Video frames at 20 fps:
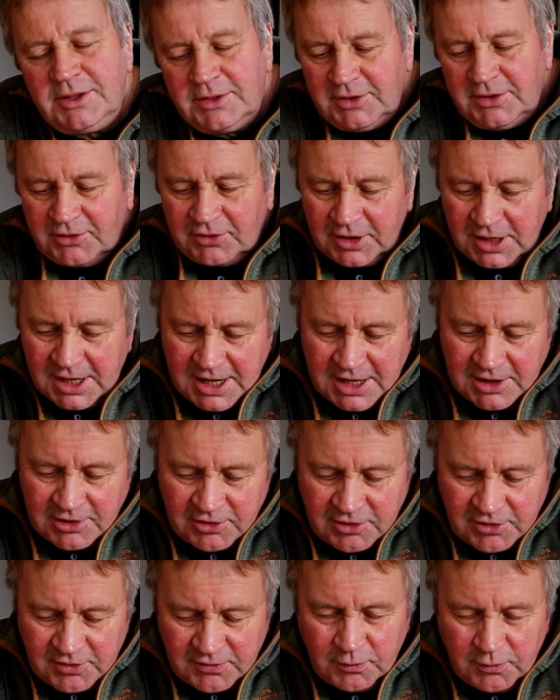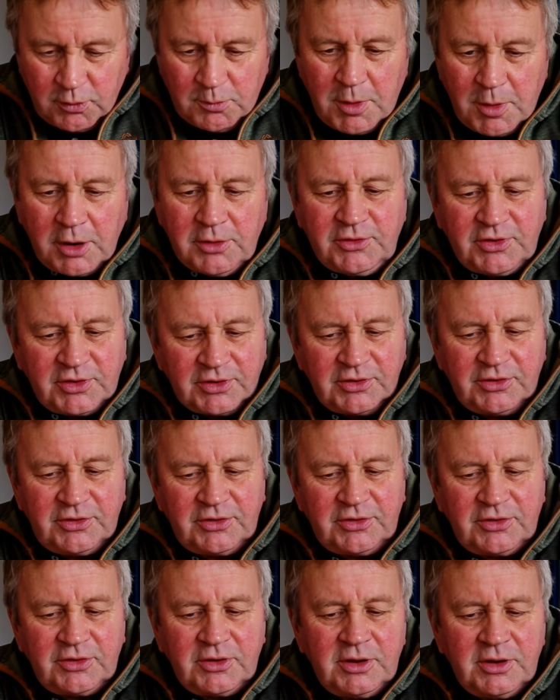This leads for
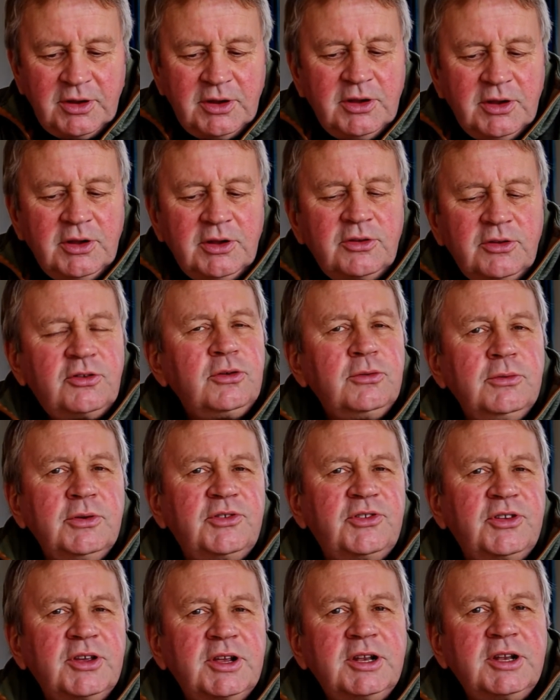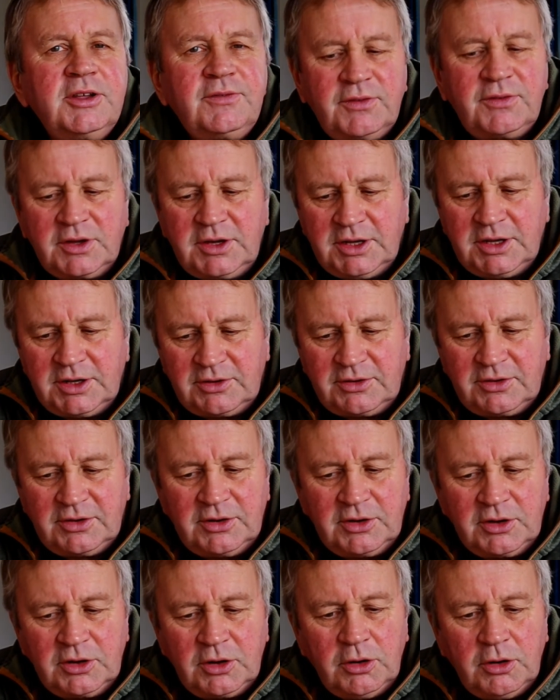Moses to a significant
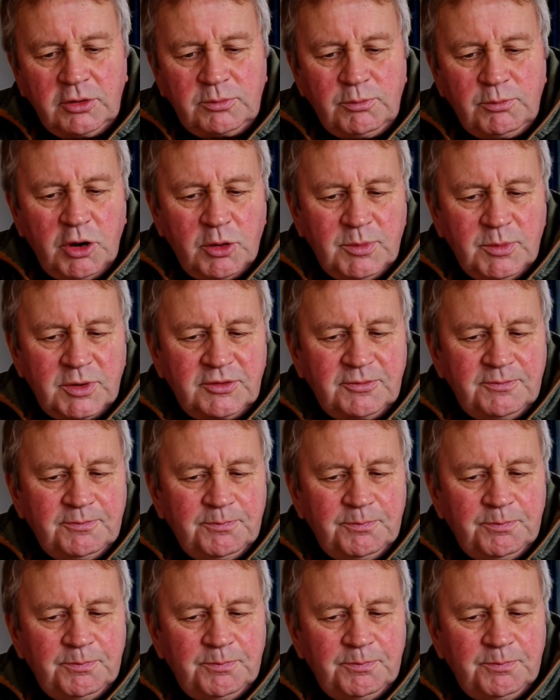God moment.